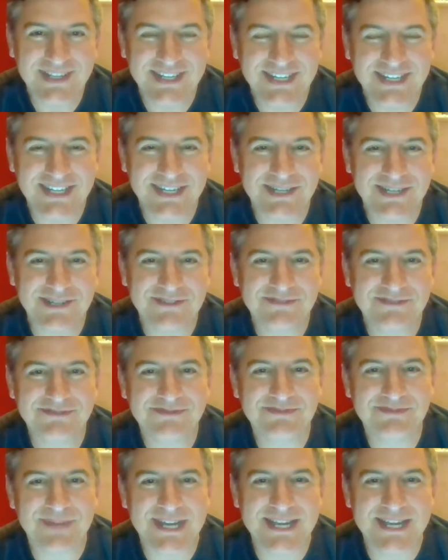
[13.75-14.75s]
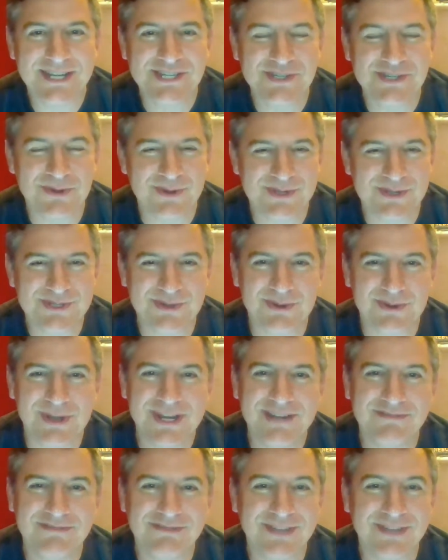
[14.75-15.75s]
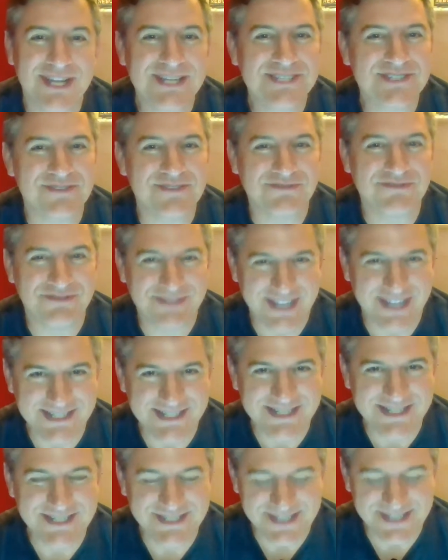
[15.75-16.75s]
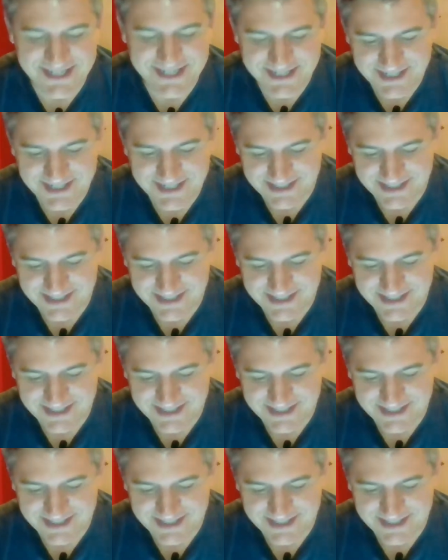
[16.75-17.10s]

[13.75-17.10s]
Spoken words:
of my short story in Flights of Fantasy